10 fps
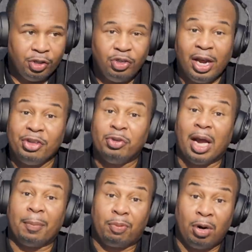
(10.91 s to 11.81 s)
you know you
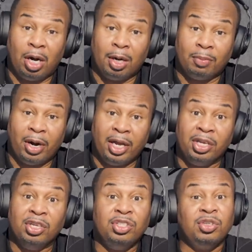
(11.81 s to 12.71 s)
got prom, right?
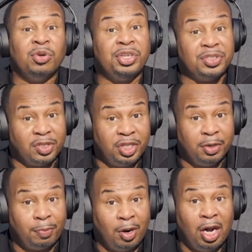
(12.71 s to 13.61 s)
You go to your
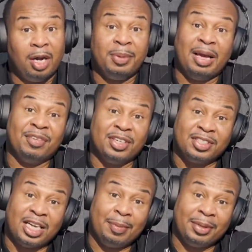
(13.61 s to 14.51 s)
senior prom, you have a
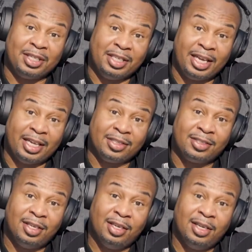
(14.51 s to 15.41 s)
good time at the
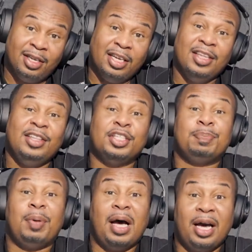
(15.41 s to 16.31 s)
dance. This
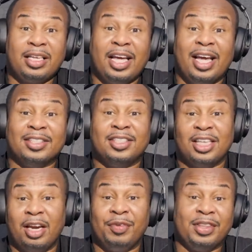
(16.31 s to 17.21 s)
podcast
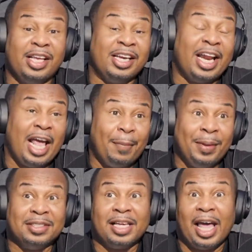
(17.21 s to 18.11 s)
is everything that
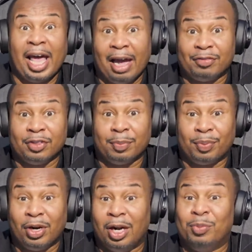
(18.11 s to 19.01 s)
happens after the
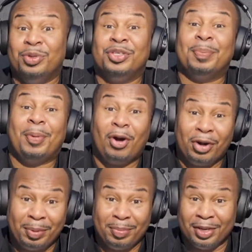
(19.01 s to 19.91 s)
prom. We're the
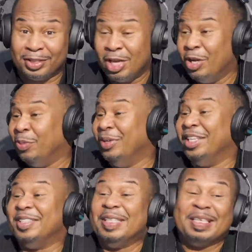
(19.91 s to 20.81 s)
party bus. We're
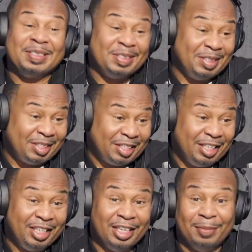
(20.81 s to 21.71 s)
the tickets to the
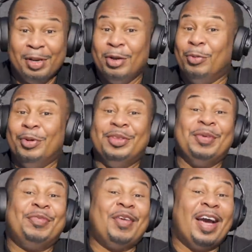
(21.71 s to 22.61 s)
club. We're
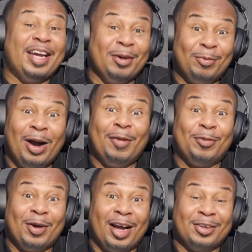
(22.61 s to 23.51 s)
the fight at
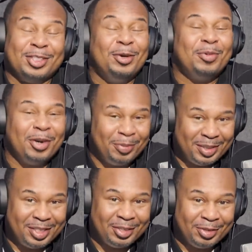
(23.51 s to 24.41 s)
Waffle House. Don't worry,
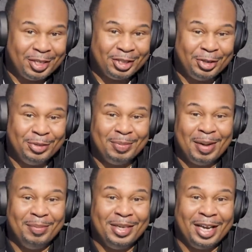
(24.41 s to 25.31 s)
we still gonna get you home
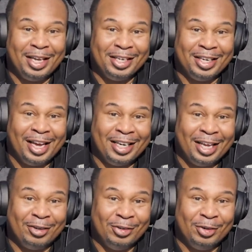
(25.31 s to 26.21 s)
by midnight, and your daddy
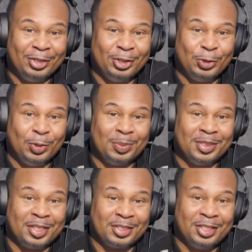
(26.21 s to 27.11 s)
ain't gonna know that you tore up
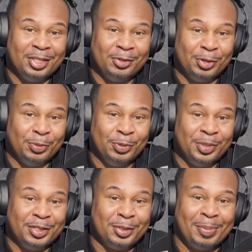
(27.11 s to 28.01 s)
the tuxedo and you
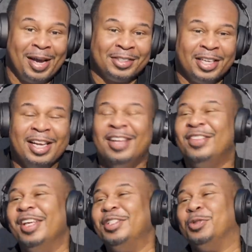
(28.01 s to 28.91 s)
ruined his deposit.
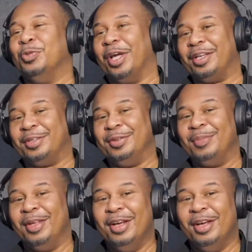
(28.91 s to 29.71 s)
This week,